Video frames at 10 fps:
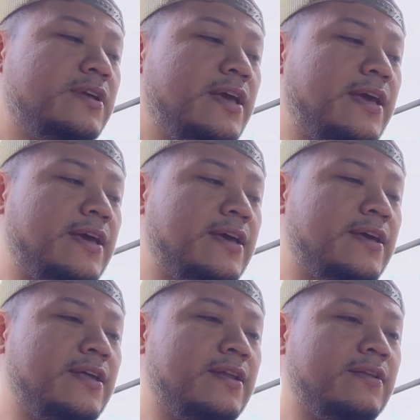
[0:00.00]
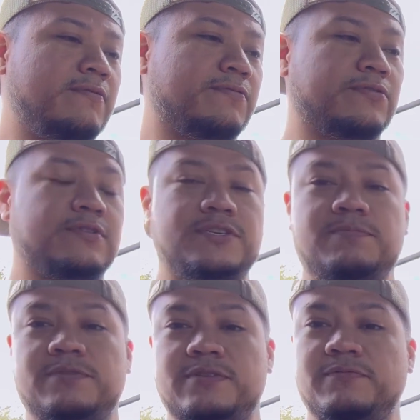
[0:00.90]
And for the Jeep,
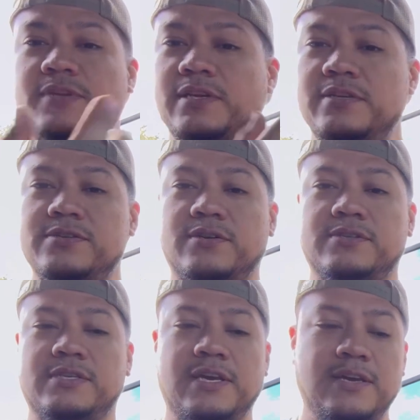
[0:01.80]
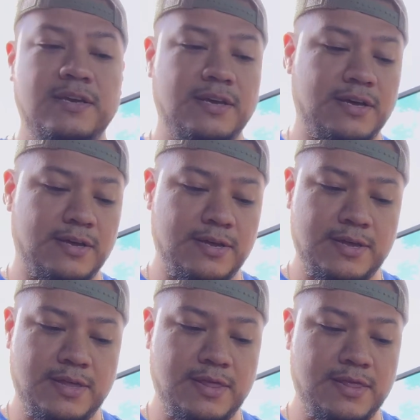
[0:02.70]
it's even easier because
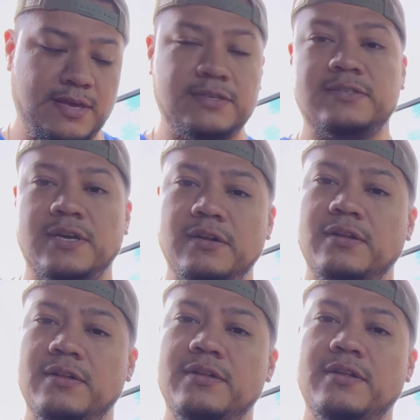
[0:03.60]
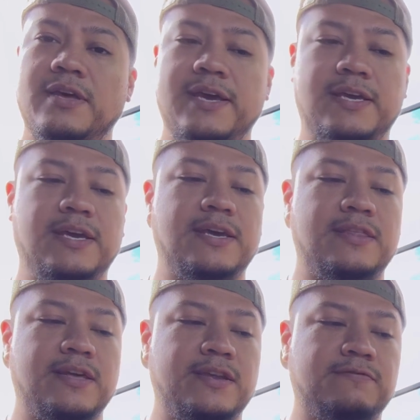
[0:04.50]
they sell a kit
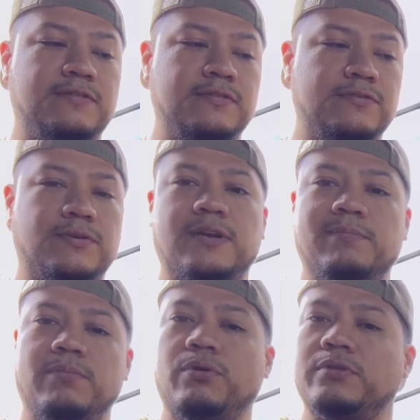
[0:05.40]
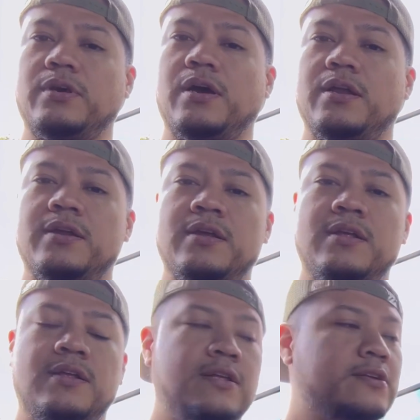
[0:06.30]
that is direct bolt on.
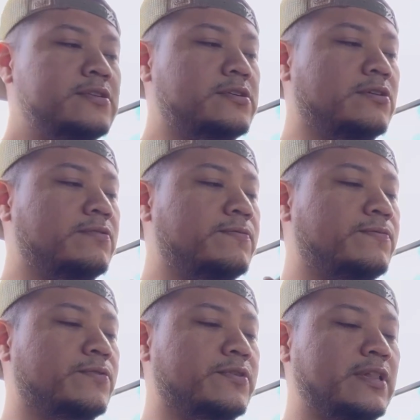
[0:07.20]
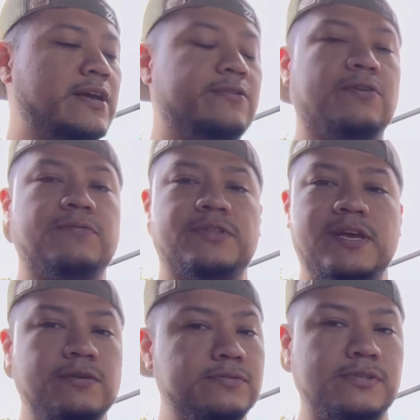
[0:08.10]
So for the Land Rover, they
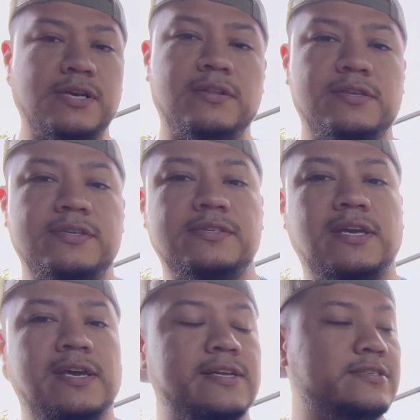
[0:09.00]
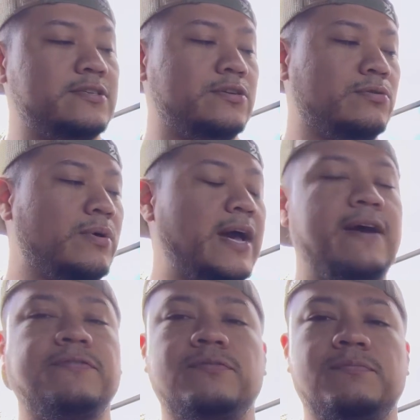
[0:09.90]
don't sell these kits. You
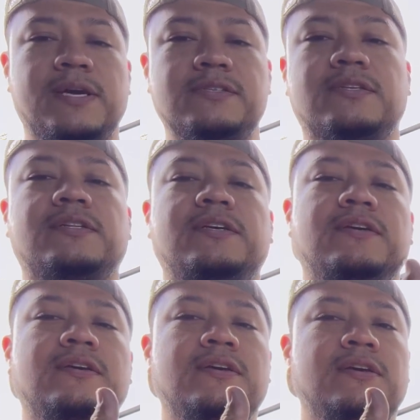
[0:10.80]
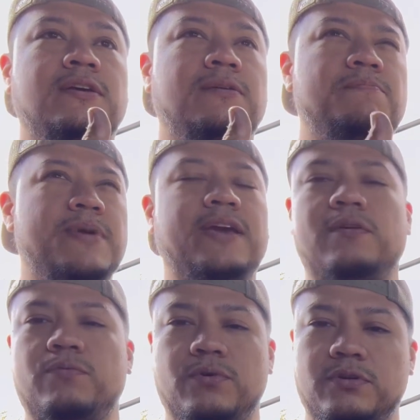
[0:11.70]
have to basically make it
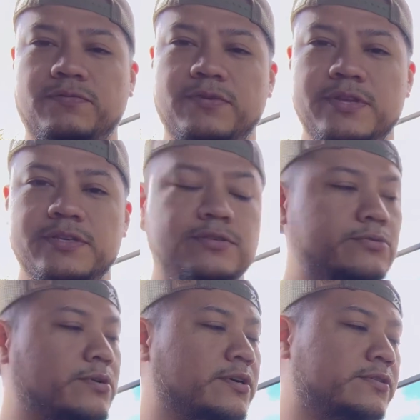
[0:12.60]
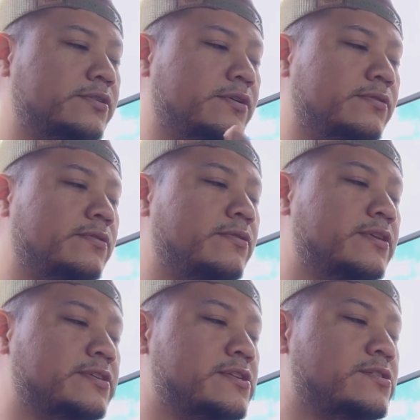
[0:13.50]
work for this truck. So
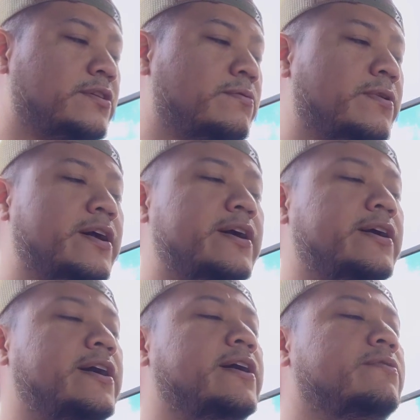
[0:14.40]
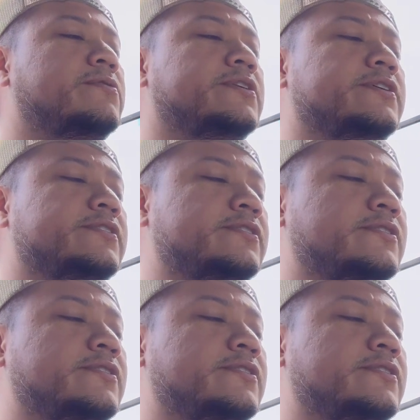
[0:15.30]
essentially what I got was